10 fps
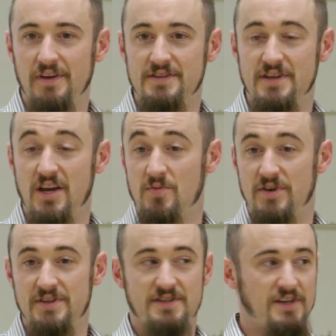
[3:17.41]
does
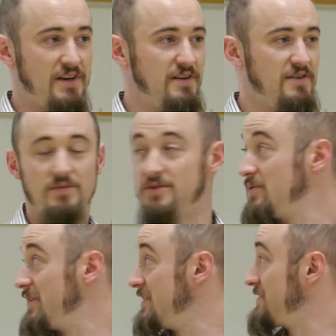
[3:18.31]
anybody see
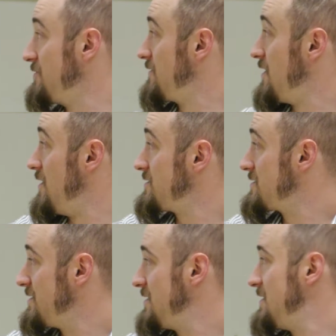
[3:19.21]
between the two of those,
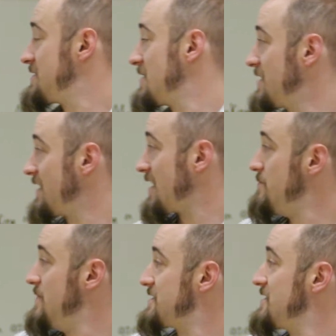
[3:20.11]
is there anything
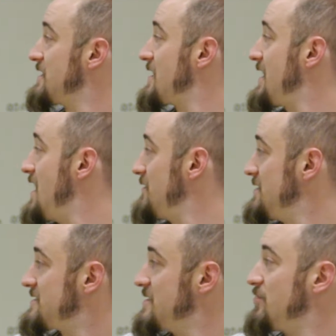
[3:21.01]
I'm missing that I
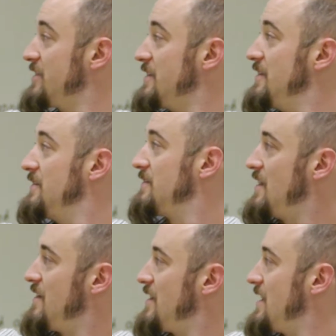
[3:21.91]
haven't
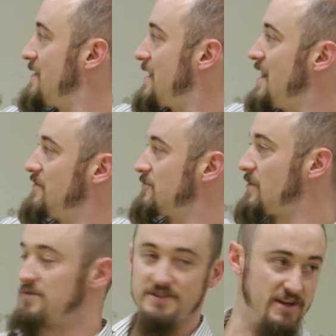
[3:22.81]
that I haven't
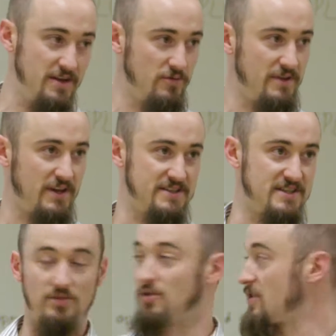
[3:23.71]
represented with like a
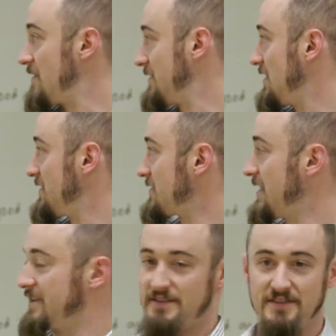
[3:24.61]
simple graphic on the
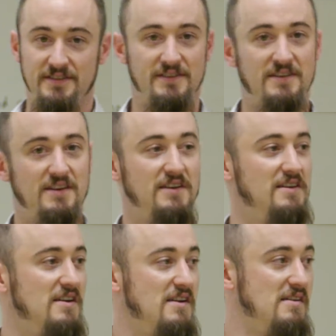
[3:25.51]
right?
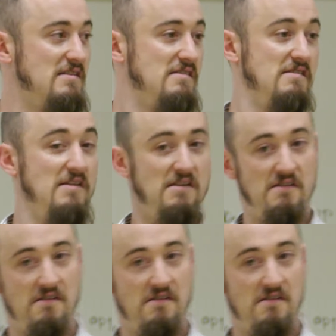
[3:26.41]
Huh?